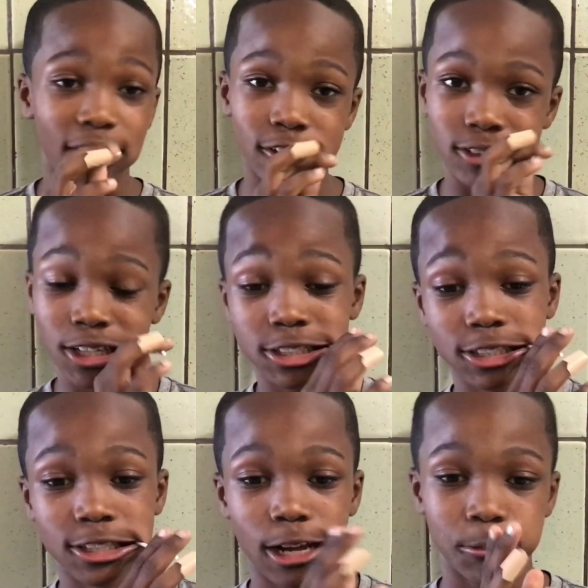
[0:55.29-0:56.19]
I don't like
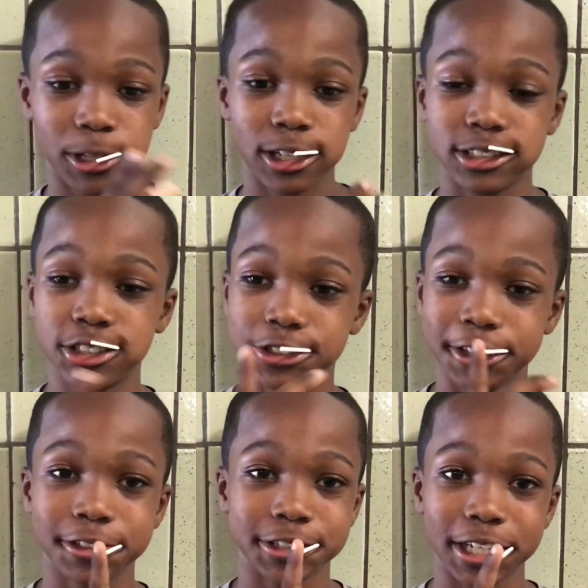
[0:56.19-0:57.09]
TikTok because it's
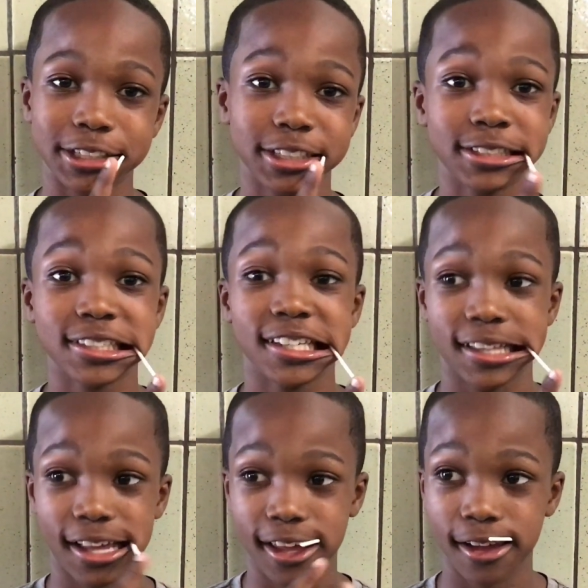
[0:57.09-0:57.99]
gender sexist and
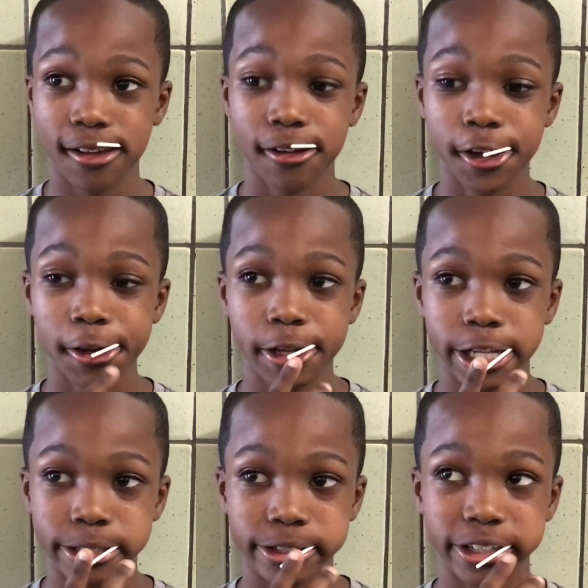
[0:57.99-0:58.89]
like
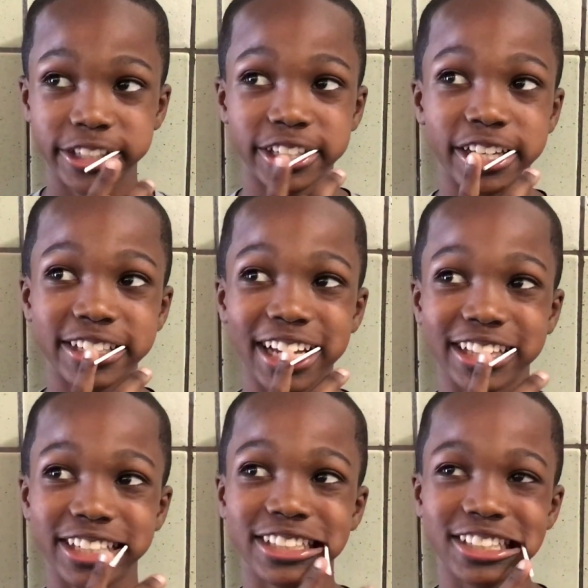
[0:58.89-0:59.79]
it's it's
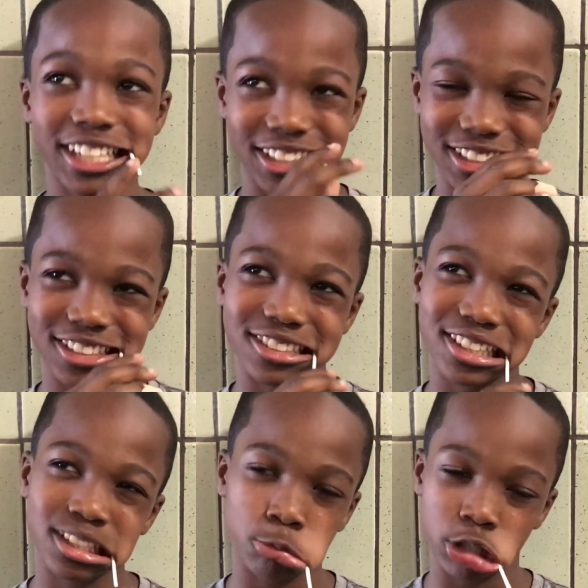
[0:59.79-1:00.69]
at least it's not gender
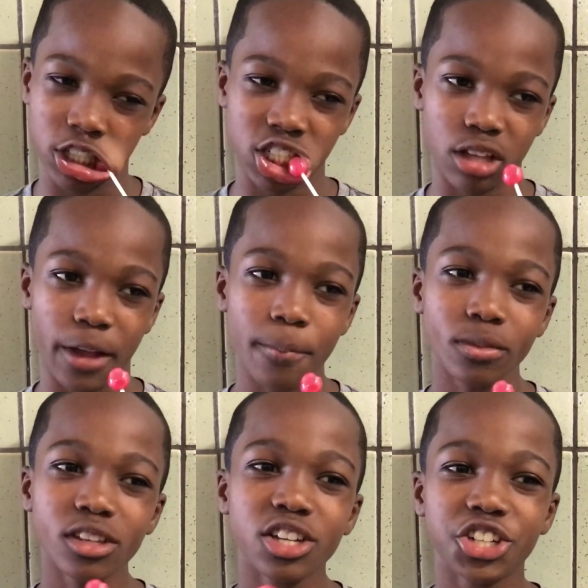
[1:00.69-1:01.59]
sexist, but it's like
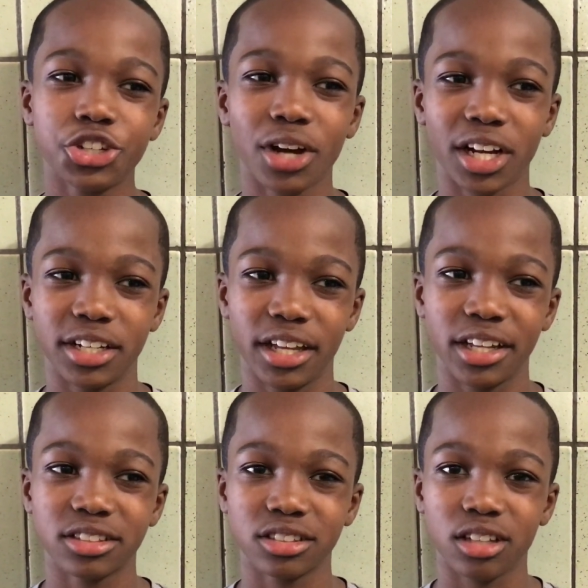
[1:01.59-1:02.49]
teach you how to
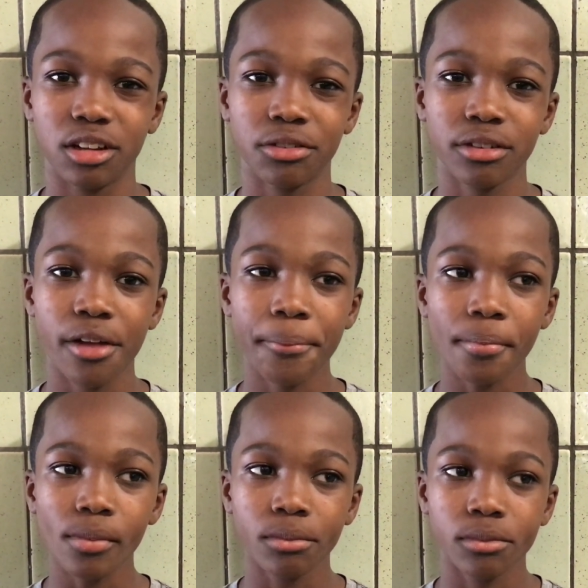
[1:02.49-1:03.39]
dance and stuff
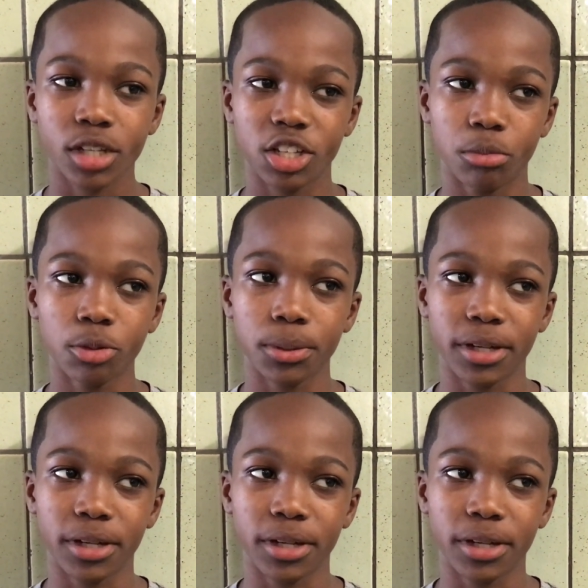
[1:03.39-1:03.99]
because most